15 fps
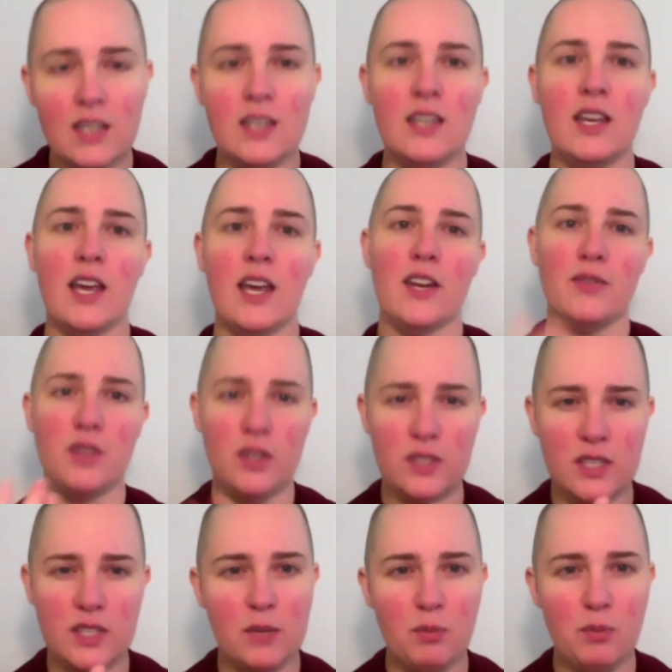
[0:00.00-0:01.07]
And if there's
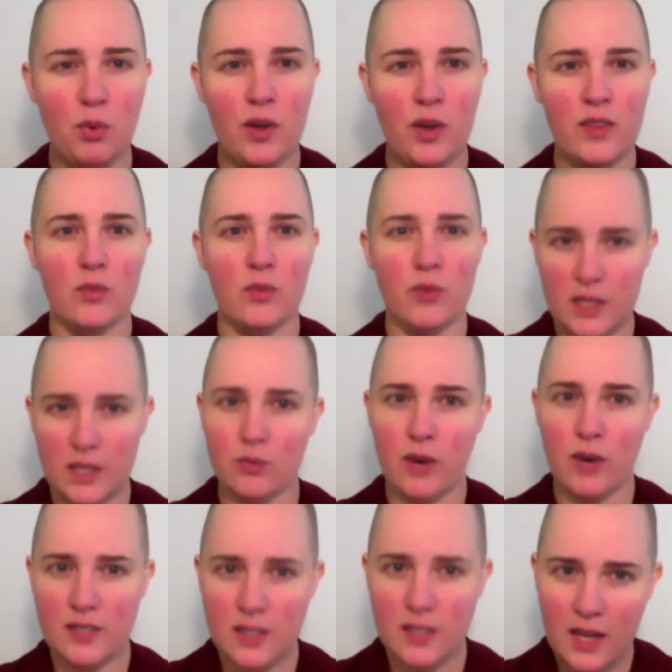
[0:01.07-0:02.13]
any point that really
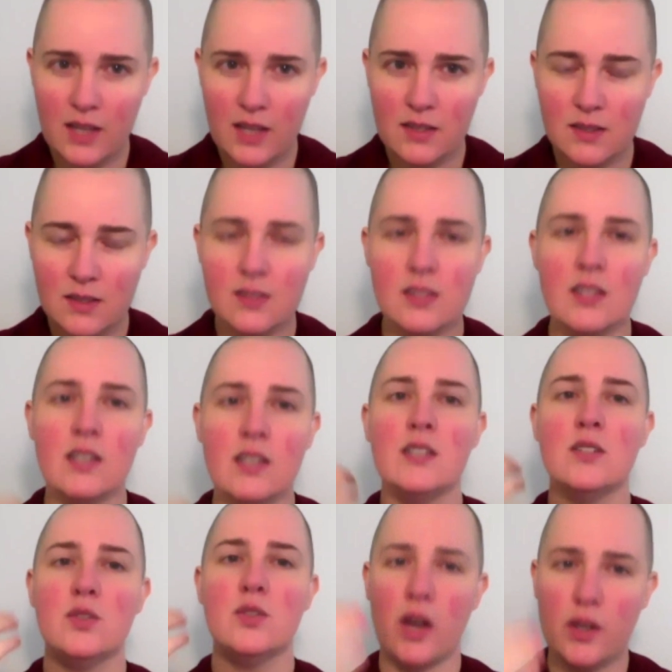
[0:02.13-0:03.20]
resonates,
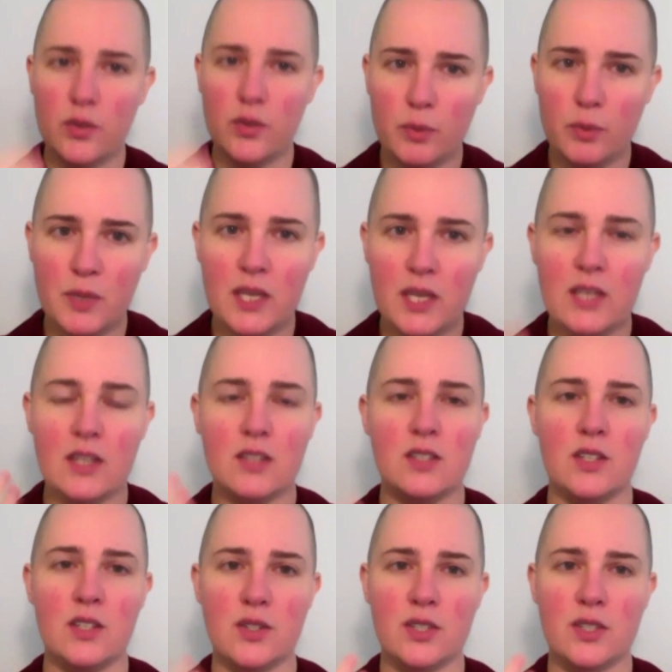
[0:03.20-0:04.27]
try to repeat it to
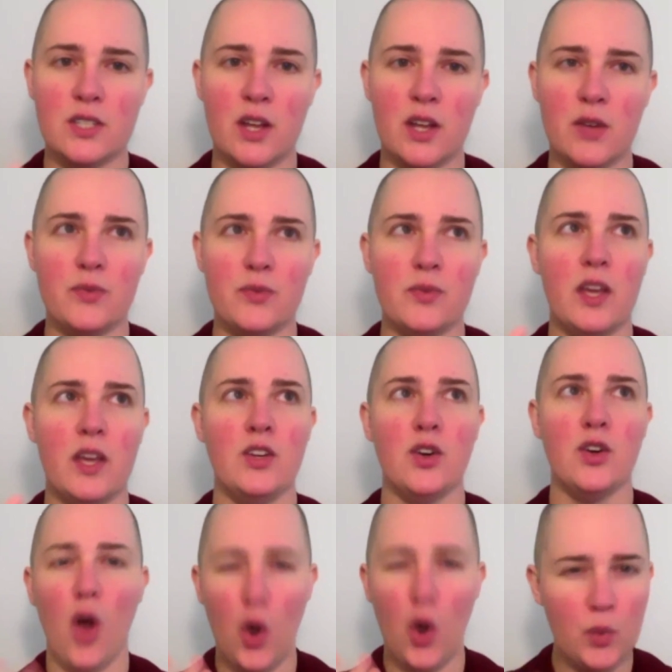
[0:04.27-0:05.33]
yourself in
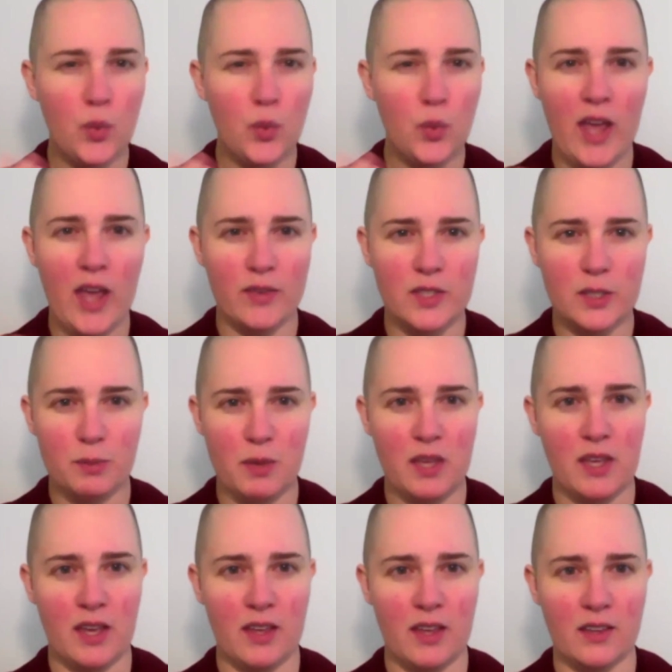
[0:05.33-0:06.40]
your own way of
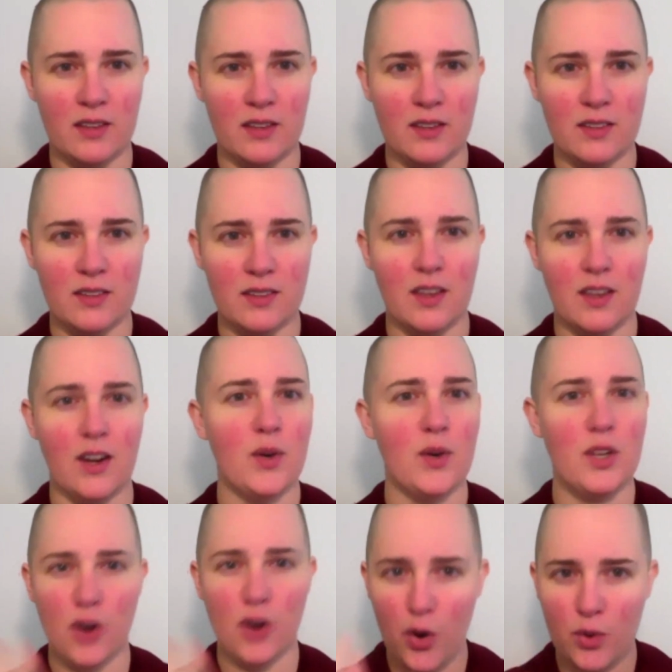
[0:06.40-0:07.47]
speaking, in
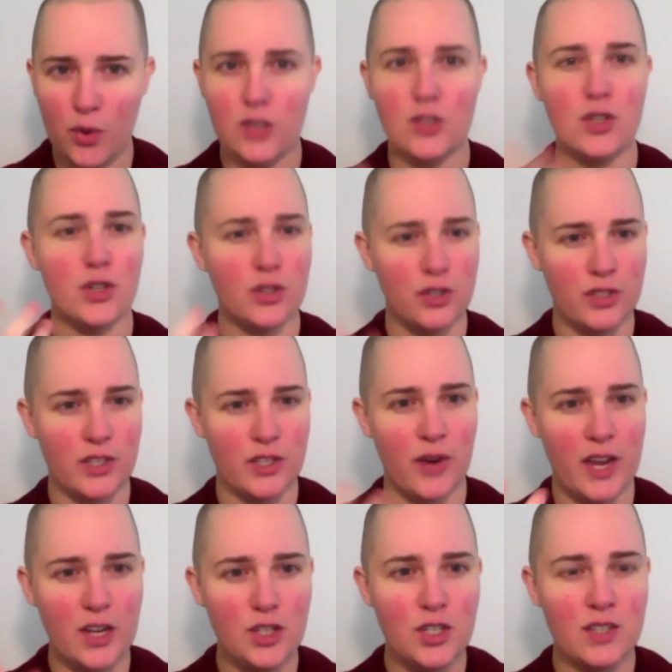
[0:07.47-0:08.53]
your own internal
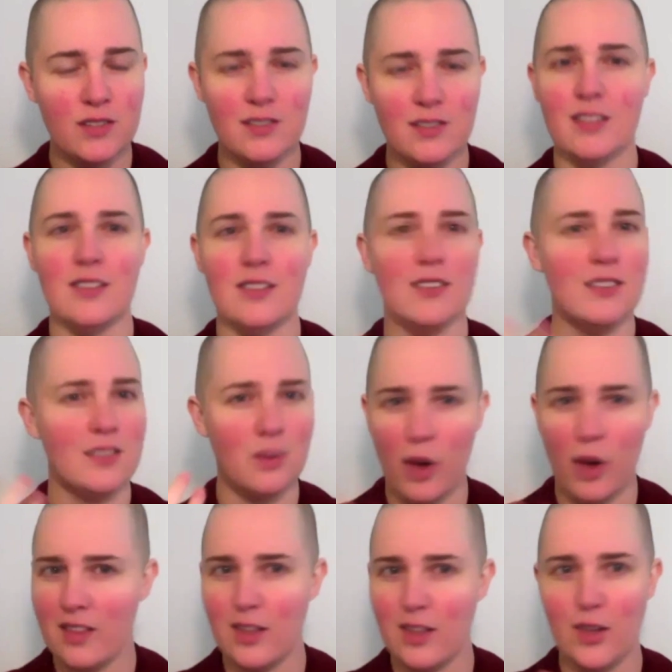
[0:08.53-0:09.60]
narration and the
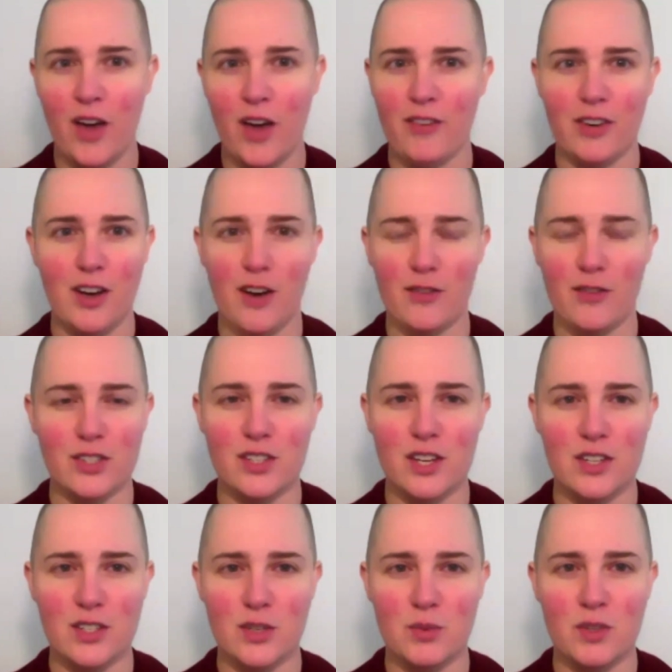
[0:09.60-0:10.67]
way that you have a
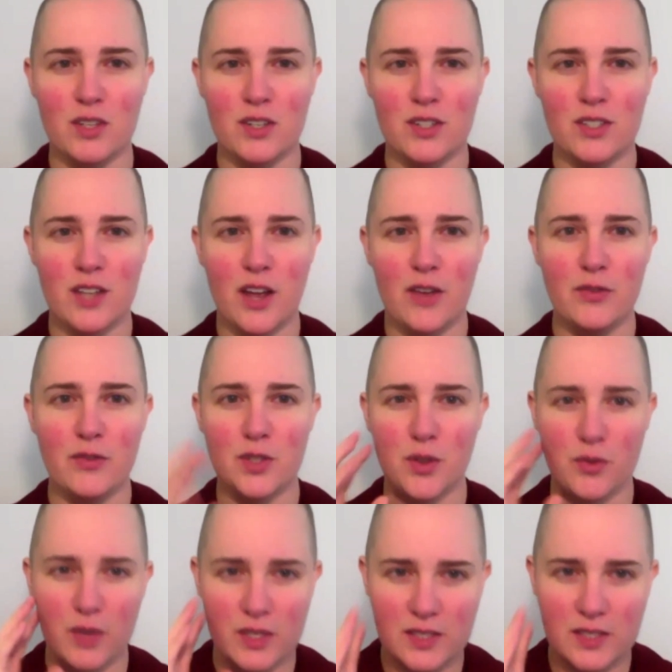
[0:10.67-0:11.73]
conversation with yourself. So if
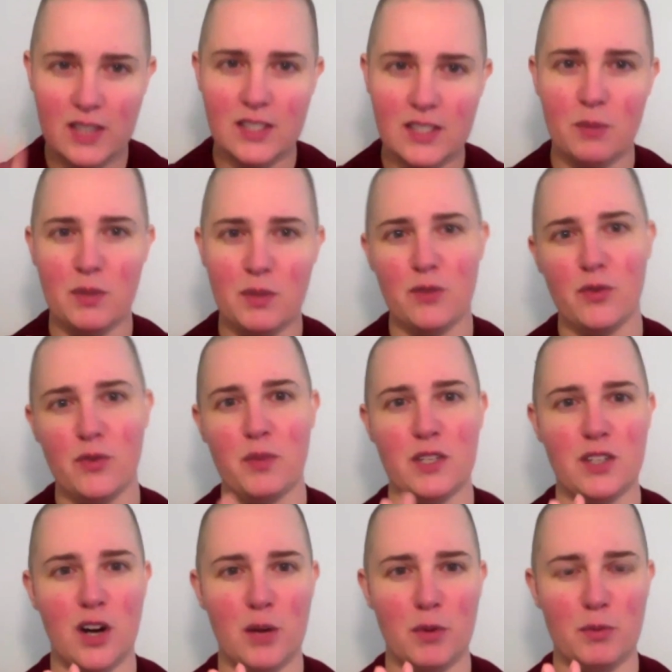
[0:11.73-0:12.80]
I say something from the
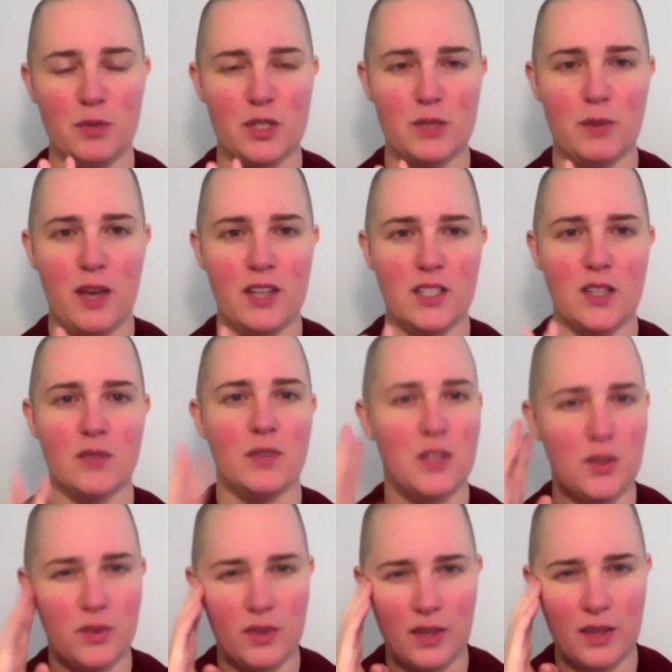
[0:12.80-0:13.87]
Dharma perspective and
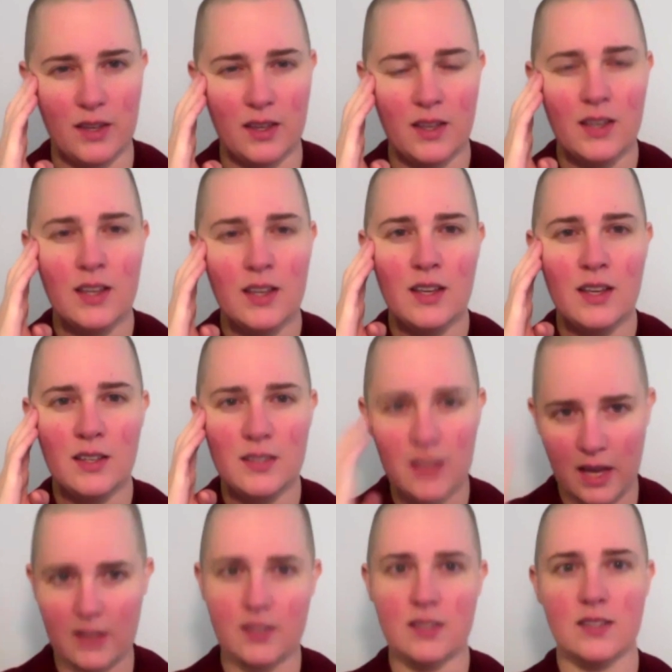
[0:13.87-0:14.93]
you think,
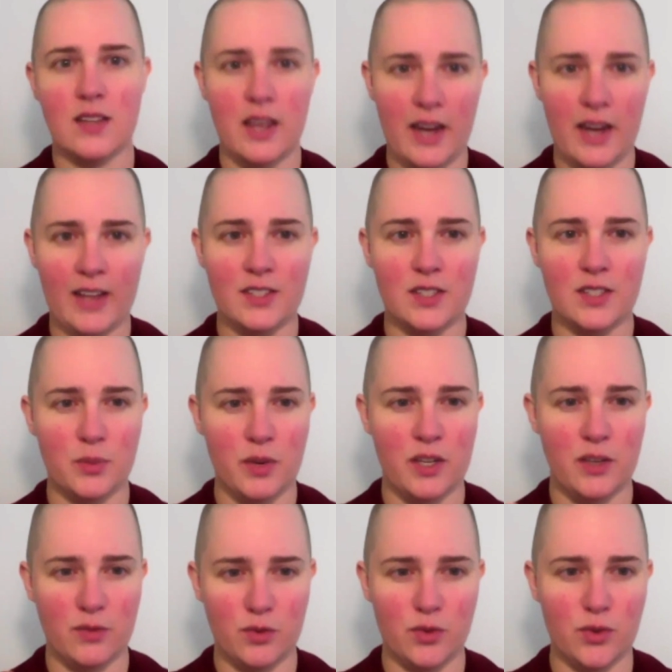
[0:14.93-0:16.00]
yes, that has the ring
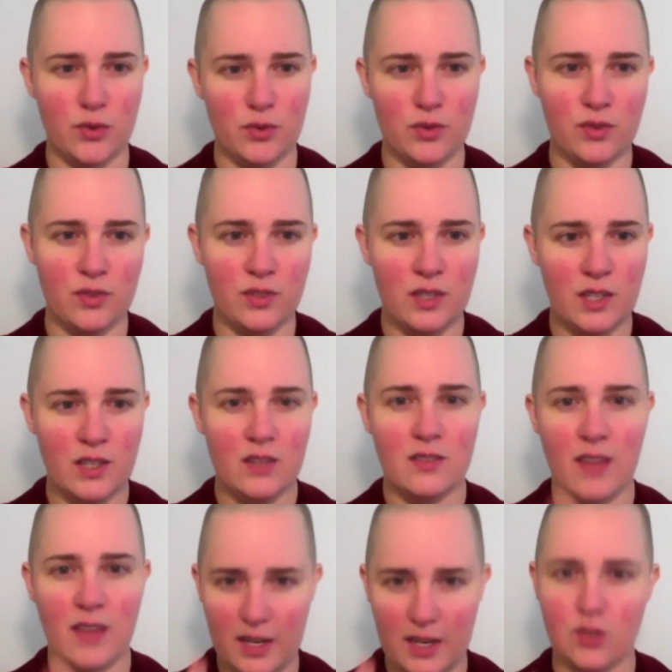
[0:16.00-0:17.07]
of truth,
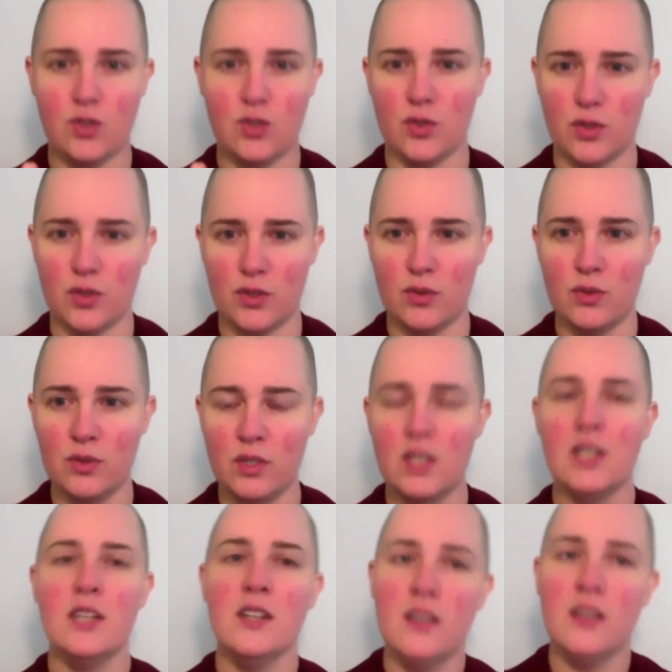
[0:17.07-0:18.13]
that is true,
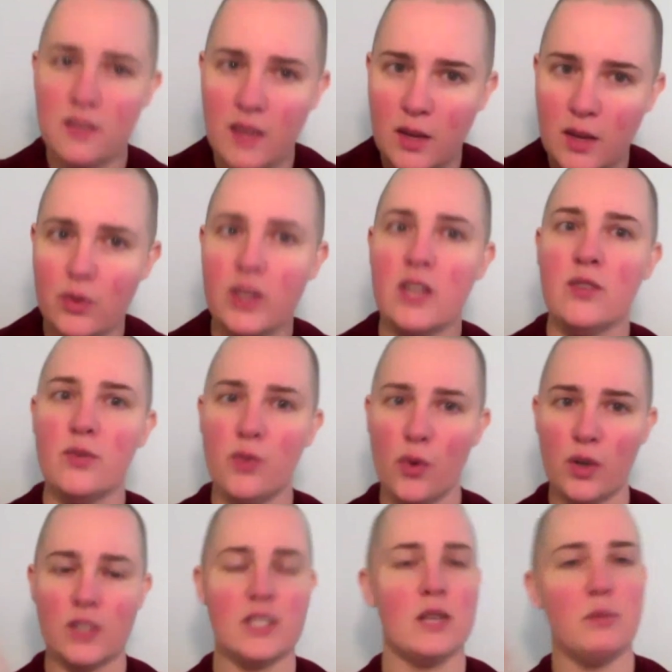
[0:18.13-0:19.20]
then
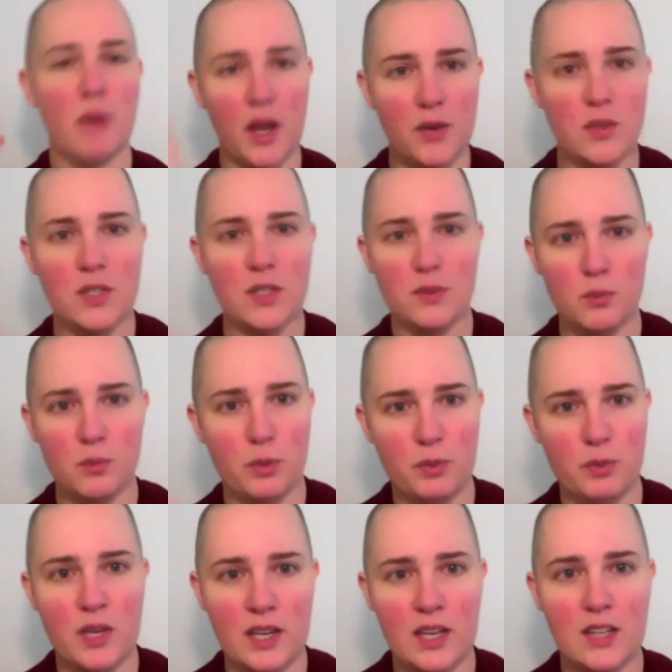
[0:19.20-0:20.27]
reinforce it by
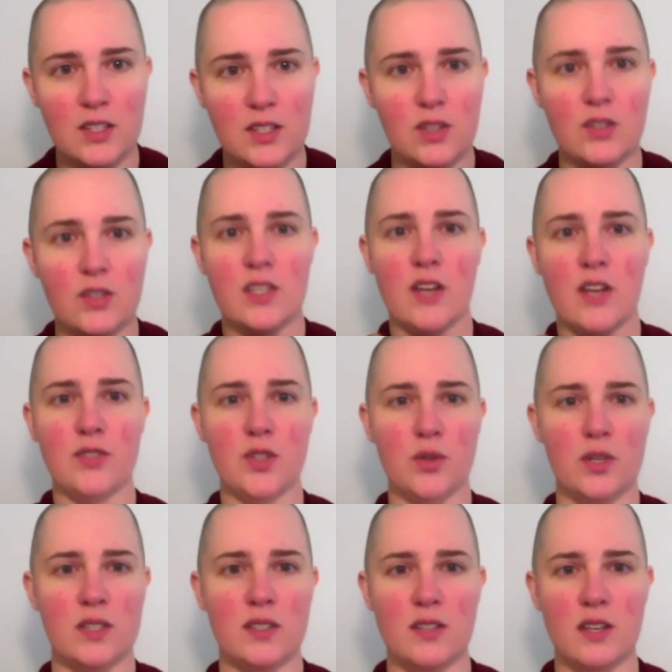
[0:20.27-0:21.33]
repeating it to yourself so
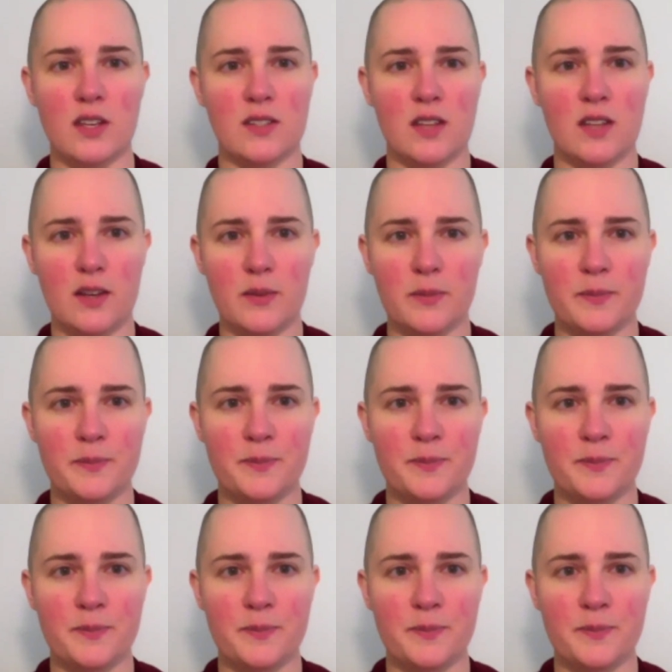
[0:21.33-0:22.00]
it sinks in.